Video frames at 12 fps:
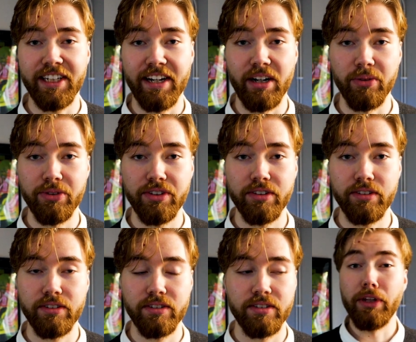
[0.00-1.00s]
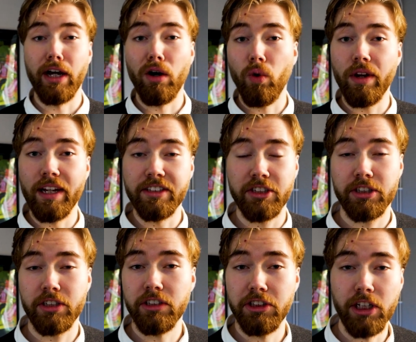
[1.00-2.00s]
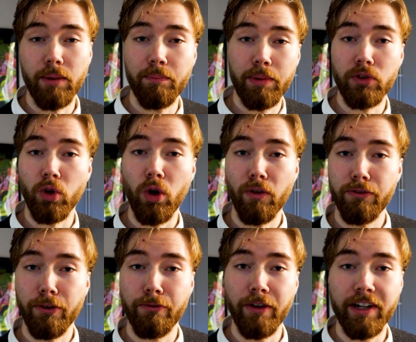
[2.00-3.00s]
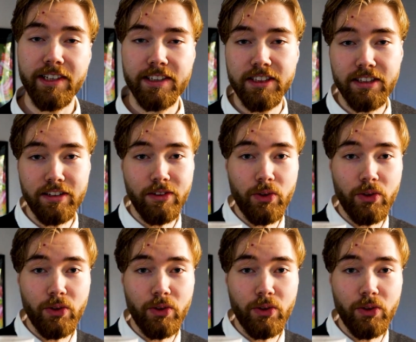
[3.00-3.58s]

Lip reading: and check it out. But now let's jump into After Effects,